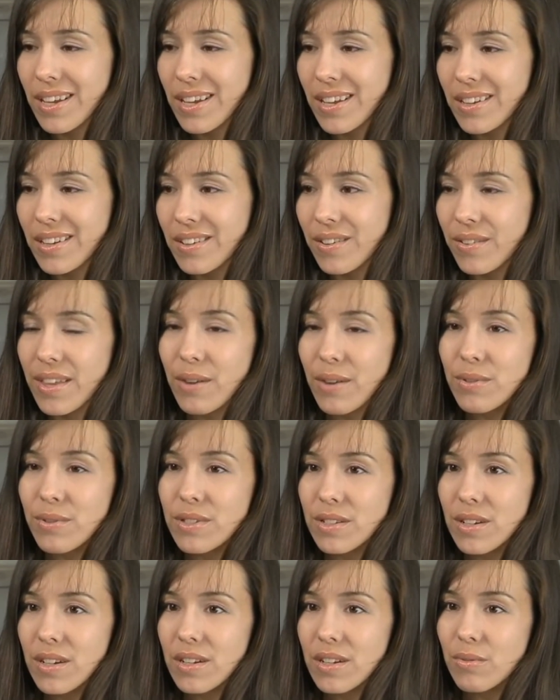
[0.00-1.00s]
no, that one's
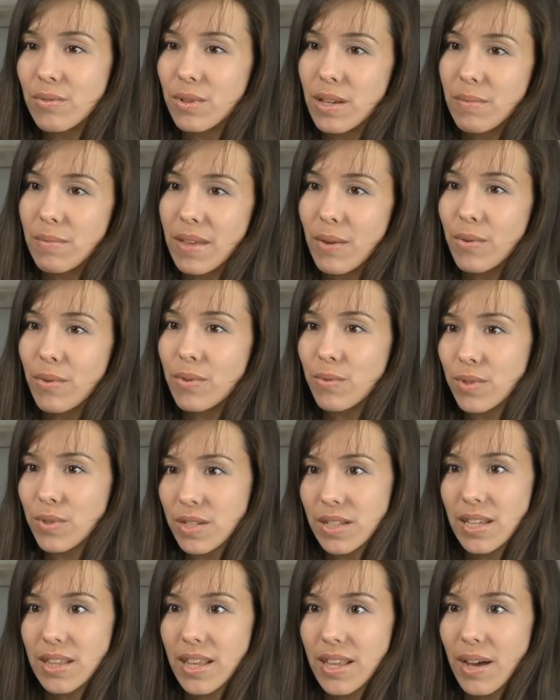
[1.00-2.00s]
good, we'll keep that one, we'll
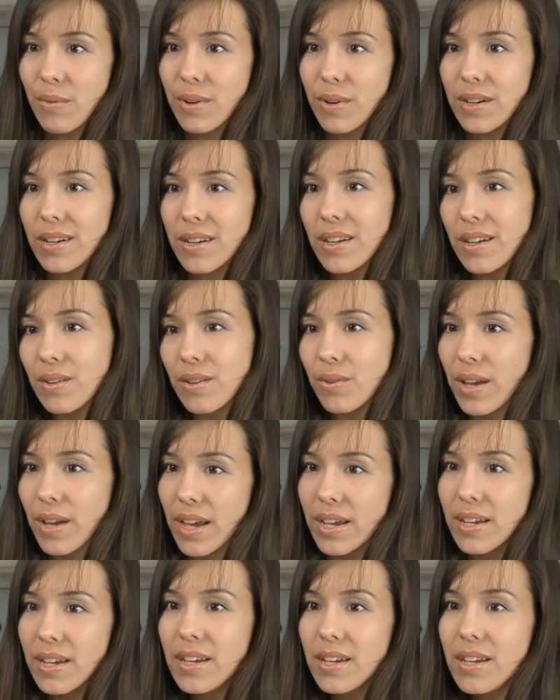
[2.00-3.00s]
delete that one, okay.